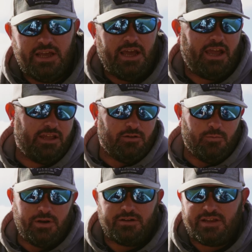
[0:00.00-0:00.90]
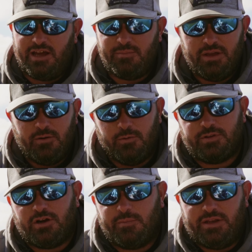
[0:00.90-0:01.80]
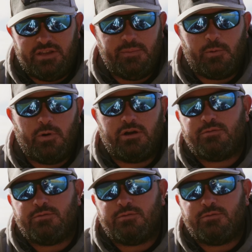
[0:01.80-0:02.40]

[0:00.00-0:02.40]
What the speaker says: Hey, in the wintertime, we're talking about deeper water.